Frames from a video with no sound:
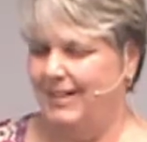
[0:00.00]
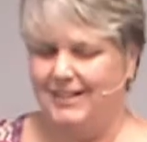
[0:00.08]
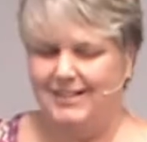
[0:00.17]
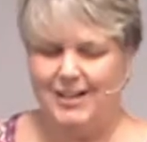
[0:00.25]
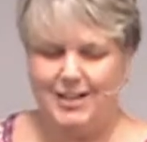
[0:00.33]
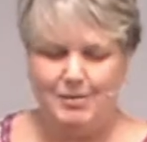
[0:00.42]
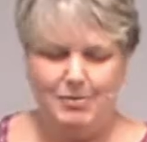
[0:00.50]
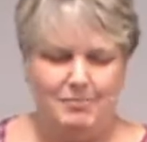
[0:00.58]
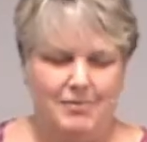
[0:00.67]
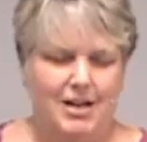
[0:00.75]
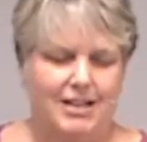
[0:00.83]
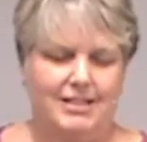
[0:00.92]
Taught to be
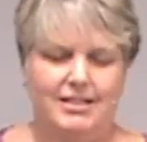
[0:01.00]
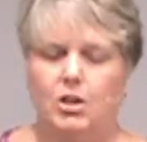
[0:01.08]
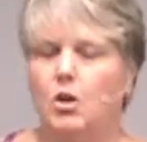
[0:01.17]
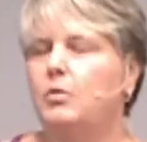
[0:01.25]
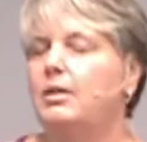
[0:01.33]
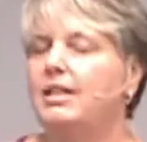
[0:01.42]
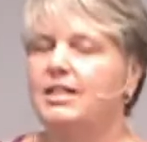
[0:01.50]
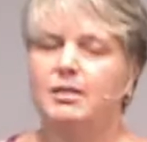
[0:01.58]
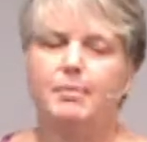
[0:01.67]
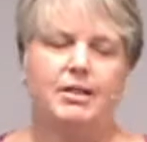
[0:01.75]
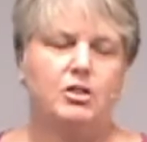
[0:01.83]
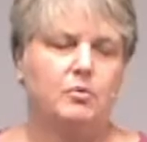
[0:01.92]
modest and only
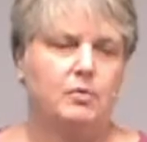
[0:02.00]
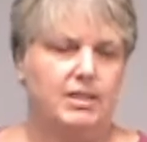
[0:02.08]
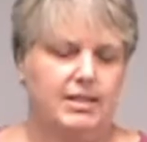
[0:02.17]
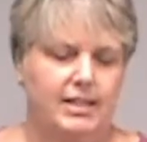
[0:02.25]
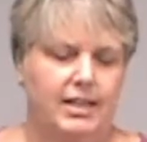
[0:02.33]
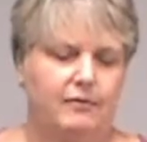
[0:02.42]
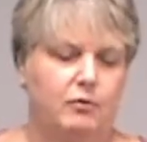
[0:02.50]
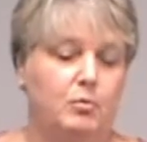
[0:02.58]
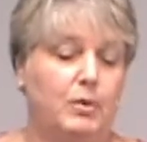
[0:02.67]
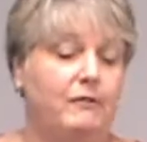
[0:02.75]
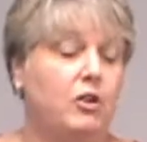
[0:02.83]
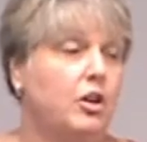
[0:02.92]
expect to receive when
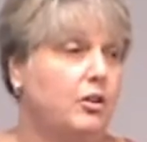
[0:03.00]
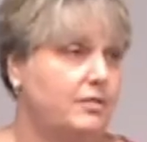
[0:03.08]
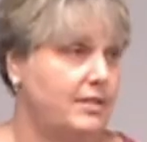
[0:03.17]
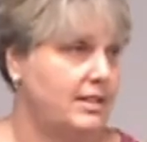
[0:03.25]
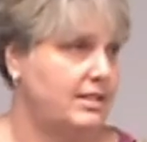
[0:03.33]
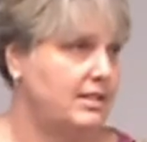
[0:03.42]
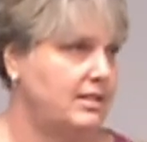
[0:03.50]
we've earned it.